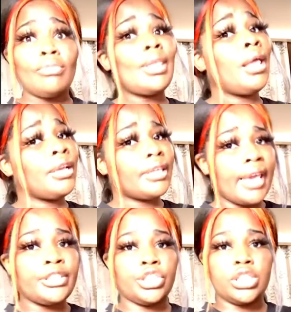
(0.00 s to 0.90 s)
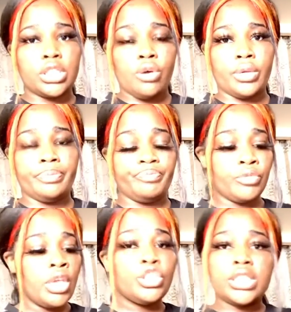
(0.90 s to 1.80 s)
a catchy slogan.
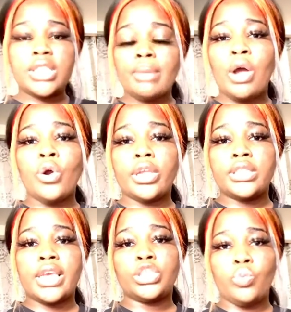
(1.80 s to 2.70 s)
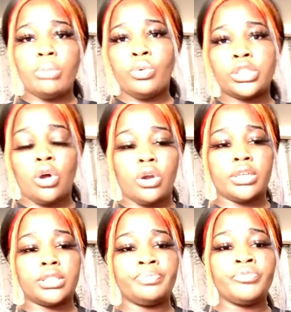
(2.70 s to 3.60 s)
Just like my organization, Women with
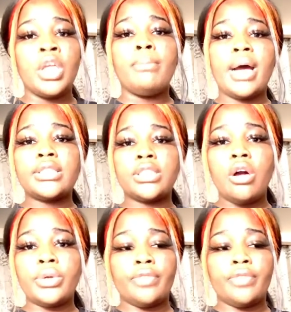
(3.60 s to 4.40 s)
Scars. My slogan